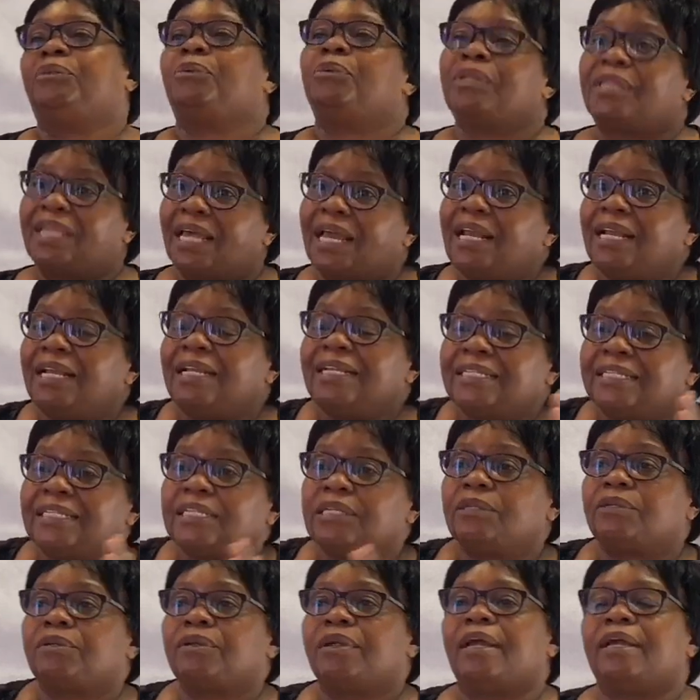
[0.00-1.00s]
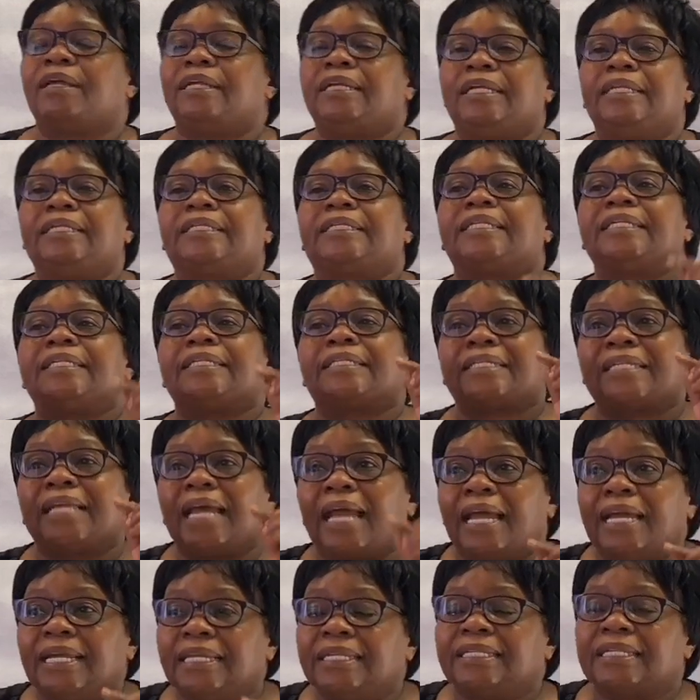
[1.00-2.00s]
Do they listen to her? She
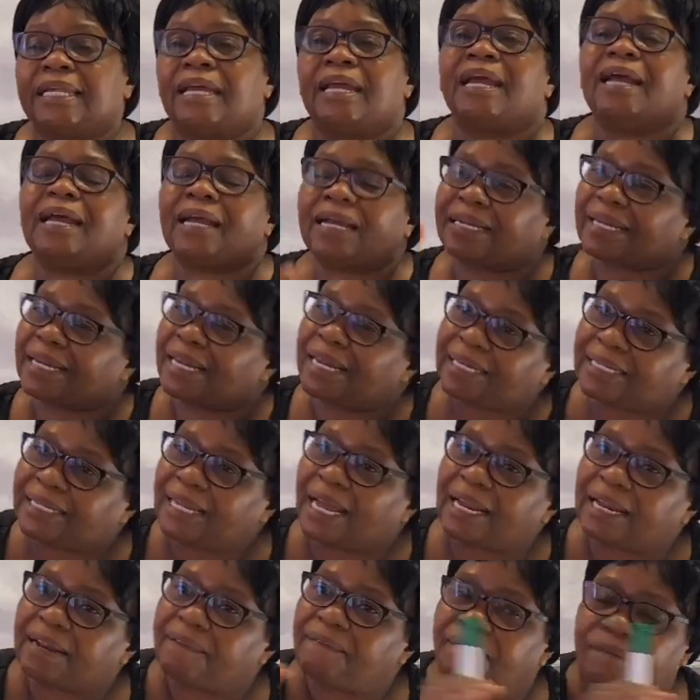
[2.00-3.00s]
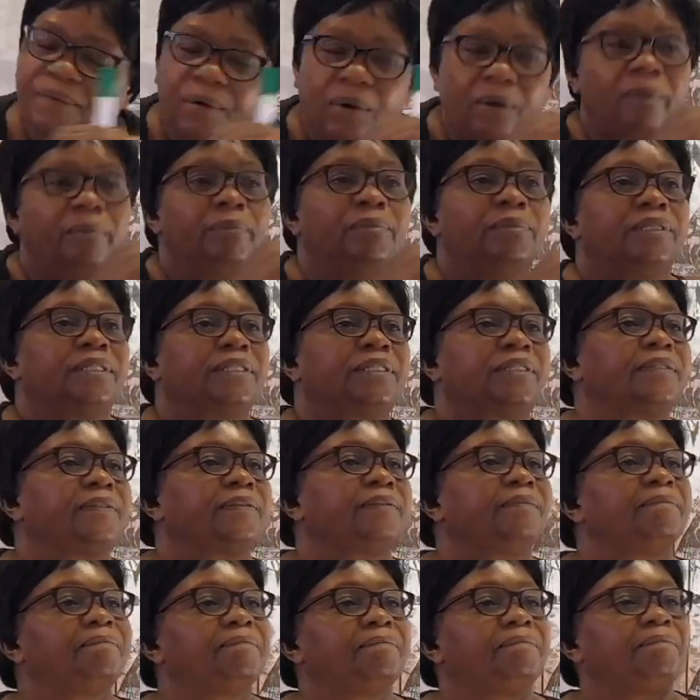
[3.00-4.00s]
says greater reforms
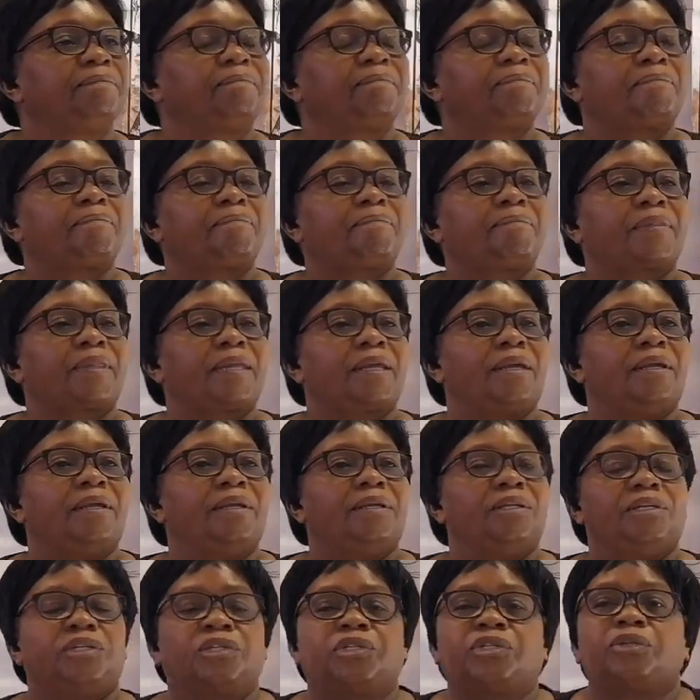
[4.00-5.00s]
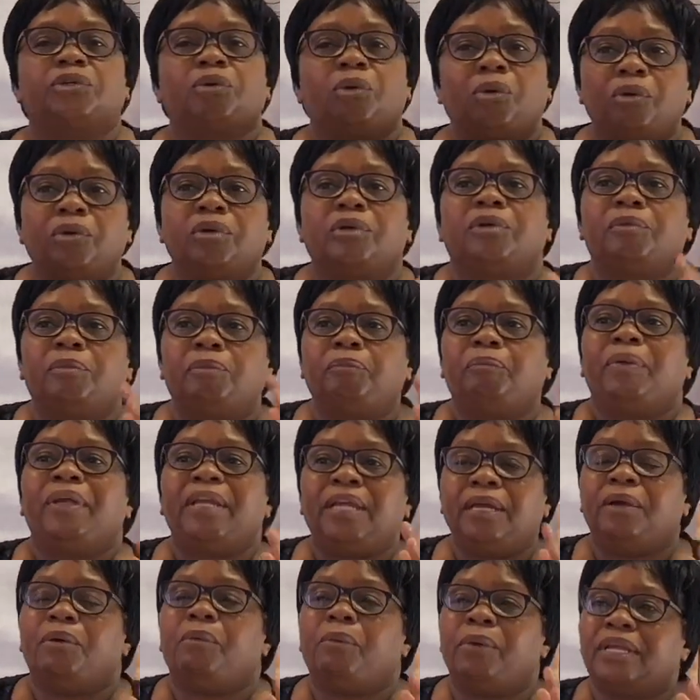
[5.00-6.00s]
should
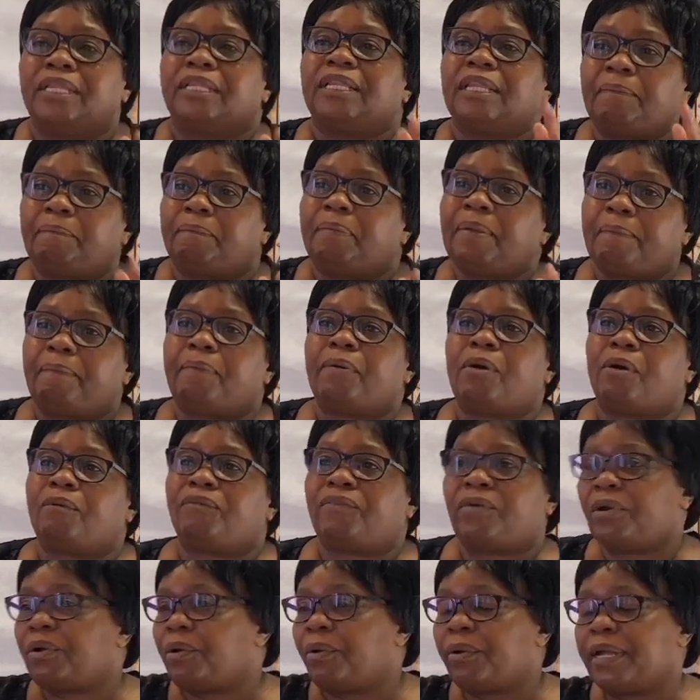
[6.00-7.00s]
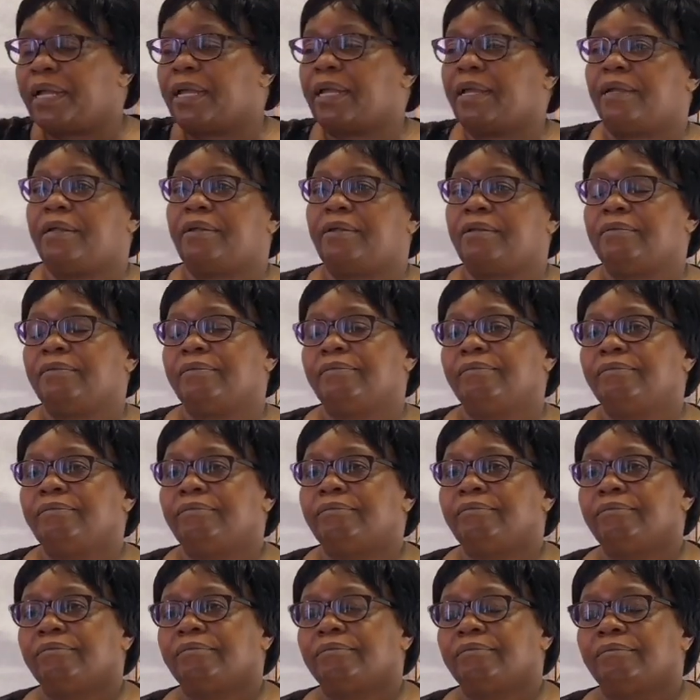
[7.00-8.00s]
be with the people following her.
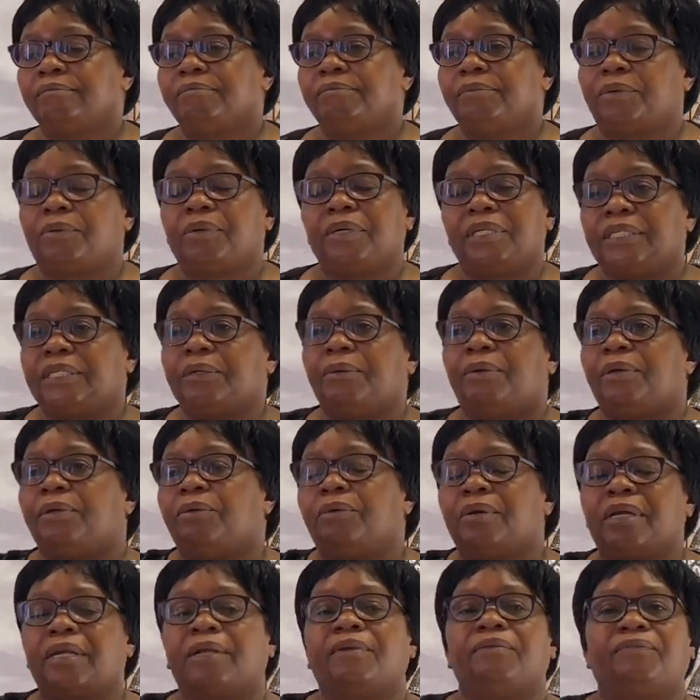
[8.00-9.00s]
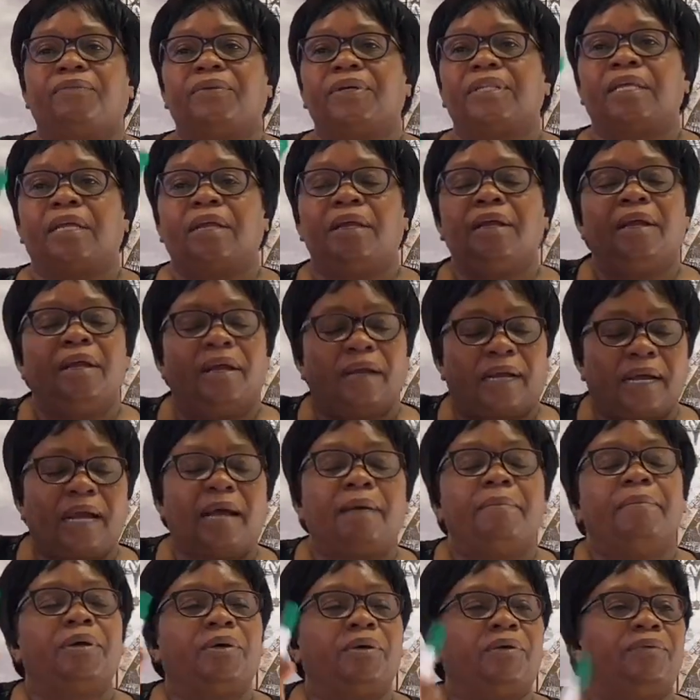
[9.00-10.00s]
Because they were looking for the
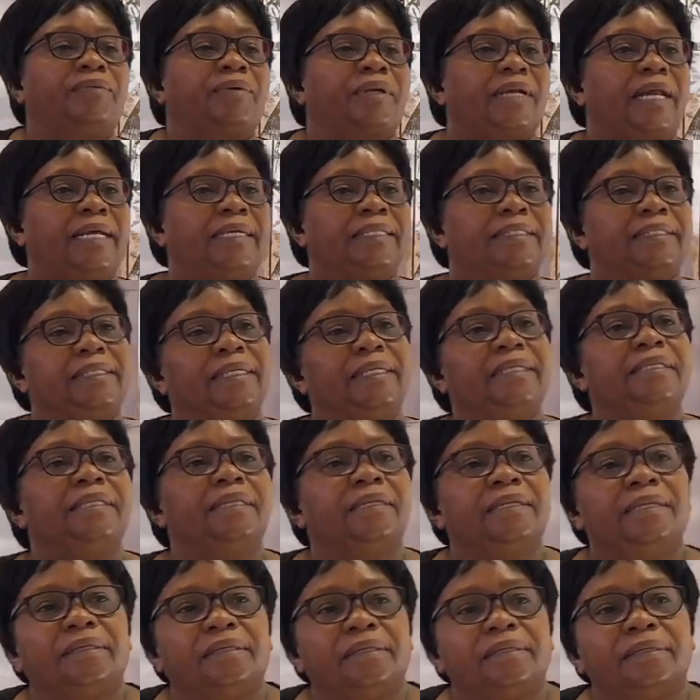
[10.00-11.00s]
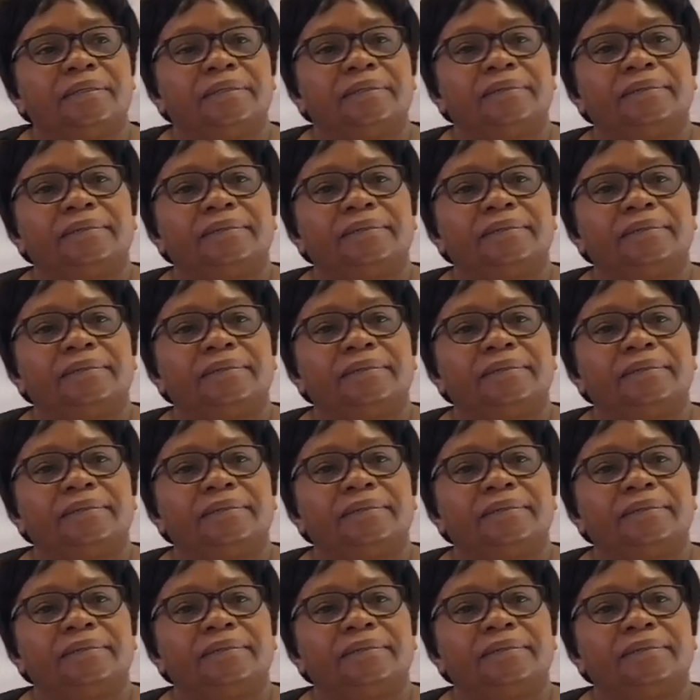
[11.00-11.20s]
coming of Christ, isn't it?